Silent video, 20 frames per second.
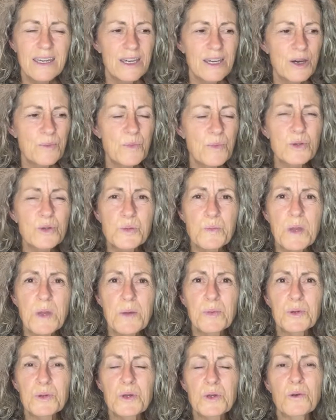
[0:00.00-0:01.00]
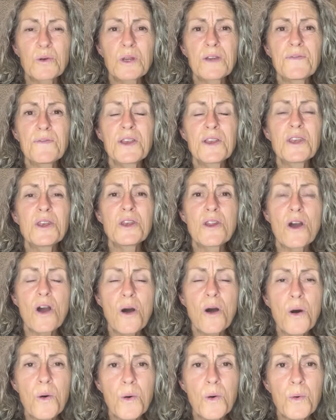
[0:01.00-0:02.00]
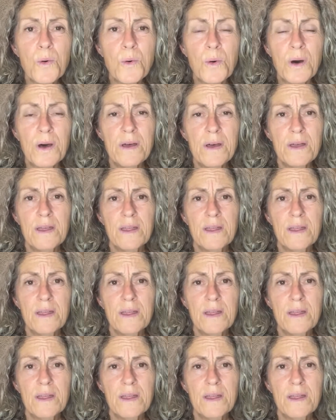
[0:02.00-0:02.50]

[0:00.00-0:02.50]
Most people don't even know